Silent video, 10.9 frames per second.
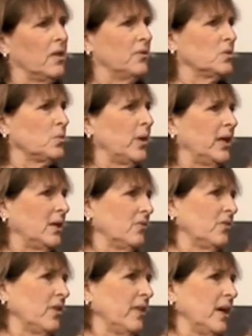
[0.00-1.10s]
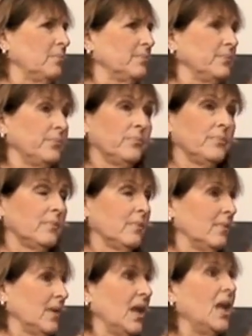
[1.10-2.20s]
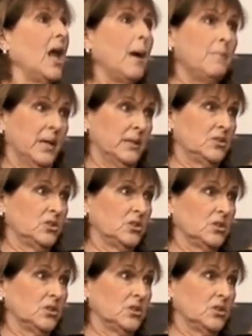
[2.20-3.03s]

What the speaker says: others waiting for them? Not much.